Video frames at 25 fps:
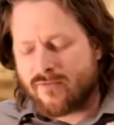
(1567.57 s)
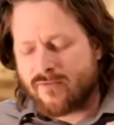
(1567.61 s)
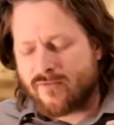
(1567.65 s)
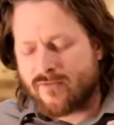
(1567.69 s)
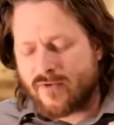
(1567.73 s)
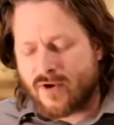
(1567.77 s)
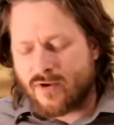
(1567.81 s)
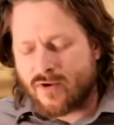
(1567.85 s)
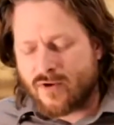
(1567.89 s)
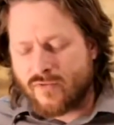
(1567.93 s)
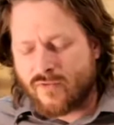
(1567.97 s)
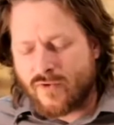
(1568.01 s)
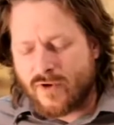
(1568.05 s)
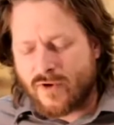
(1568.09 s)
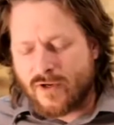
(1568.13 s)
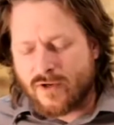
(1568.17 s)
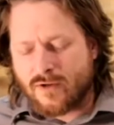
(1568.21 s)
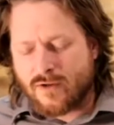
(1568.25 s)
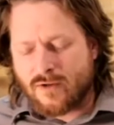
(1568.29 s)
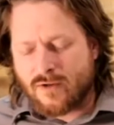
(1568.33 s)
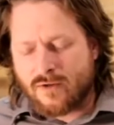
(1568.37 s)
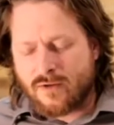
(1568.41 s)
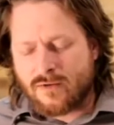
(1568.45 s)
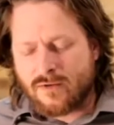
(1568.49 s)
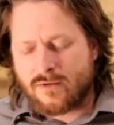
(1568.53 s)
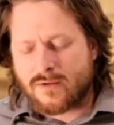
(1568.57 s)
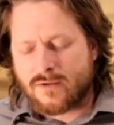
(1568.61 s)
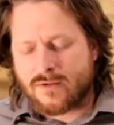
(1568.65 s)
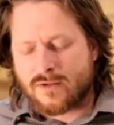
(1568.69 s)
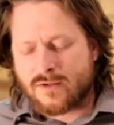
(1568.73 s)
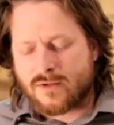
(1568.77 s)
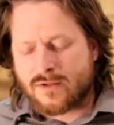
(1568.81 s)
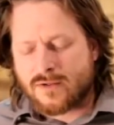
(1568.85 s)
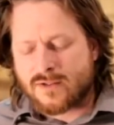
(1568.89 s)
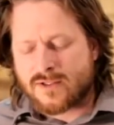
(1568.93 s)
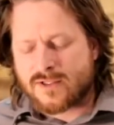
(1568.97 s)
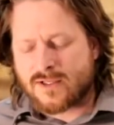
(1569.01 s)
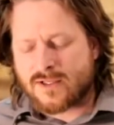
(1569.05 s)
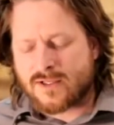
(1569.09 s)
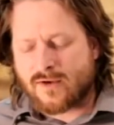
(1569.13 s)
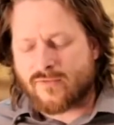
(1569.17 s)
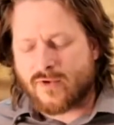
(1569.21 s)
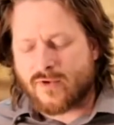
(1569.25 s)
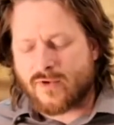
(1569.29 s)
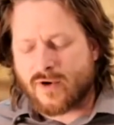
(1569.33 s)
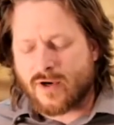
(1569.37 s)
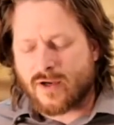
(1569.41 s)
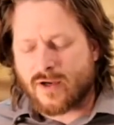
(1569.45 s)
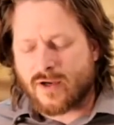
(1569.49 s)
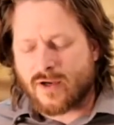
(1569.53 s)
very real
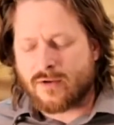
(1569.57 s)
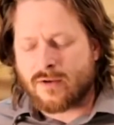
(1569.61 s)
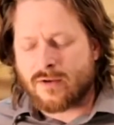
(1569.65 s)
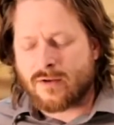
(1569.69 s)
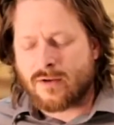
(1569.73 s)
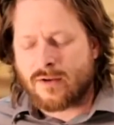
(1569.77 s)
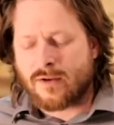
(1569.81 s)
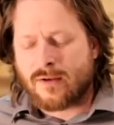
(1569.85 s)
suffering